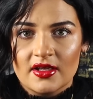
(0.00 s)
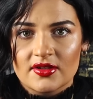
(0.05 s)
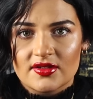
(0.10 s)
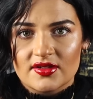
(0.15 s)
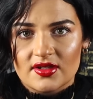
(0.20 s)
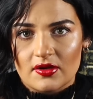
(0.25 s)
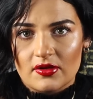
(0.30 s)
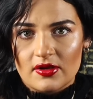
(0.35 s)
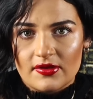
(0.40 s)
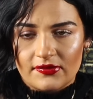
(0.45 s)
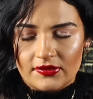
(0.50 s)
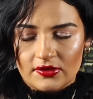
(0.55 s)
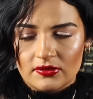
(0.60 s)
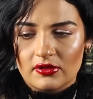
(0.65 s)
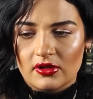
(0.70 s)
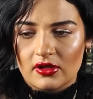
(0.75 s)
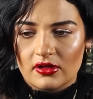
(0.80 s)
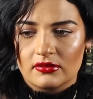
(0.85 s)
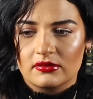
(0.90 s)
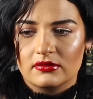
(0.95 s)
So if you
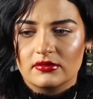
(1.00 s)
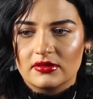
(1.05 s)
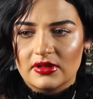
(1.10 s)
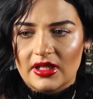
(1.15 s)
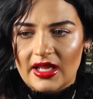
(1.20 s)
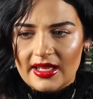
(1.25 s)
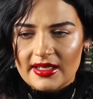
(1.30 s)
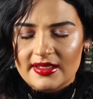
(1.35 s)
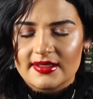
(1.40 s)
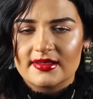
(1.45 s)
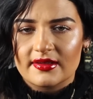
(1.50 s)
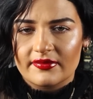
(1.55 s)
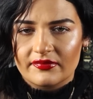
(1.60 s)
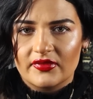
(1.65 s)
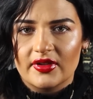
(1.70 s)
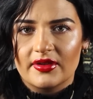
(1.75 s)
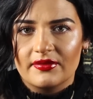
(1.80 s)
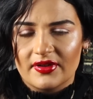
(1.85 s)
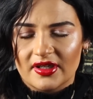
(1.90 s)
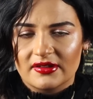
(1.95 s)
like
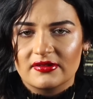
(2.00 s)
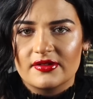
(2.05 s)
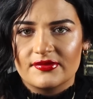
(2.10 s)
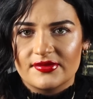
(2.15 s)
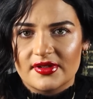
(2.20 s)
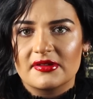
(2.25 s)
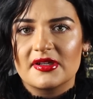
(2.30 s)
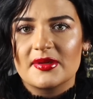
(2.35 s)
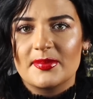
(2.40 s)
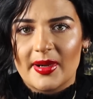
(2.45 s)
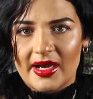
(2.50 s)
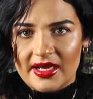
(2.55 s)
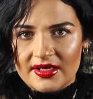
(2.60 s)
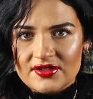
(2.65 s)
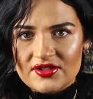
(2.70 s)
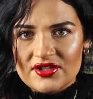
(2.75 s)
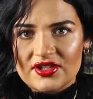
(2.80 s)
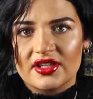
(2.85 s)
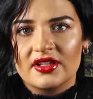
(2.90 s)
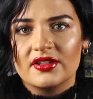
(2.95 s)
something very
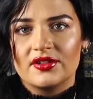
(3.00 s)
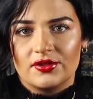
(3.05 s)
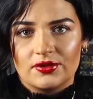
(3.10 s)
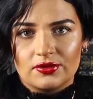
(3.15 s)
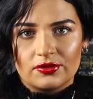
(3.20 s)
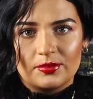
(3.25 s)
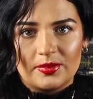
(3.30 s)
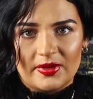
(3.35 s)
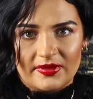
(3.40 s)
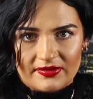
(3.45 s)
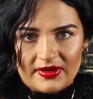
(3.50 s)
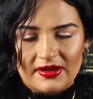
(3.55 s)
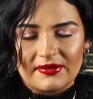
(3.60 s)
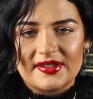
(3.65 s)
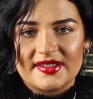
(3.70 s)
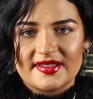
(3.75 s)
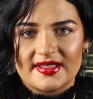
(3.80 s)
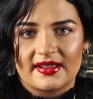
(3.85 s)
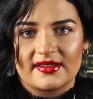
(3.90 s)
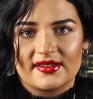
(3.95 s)
pungent, you will be very
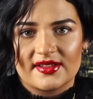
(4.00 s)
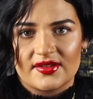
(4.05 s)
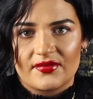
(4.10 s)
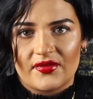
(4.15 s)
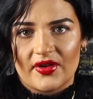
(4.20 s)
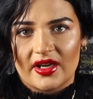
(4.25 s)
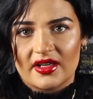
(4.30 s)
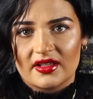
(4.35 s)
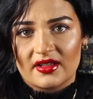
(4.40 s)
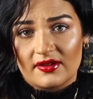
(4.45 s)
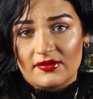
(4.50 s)
satisfied.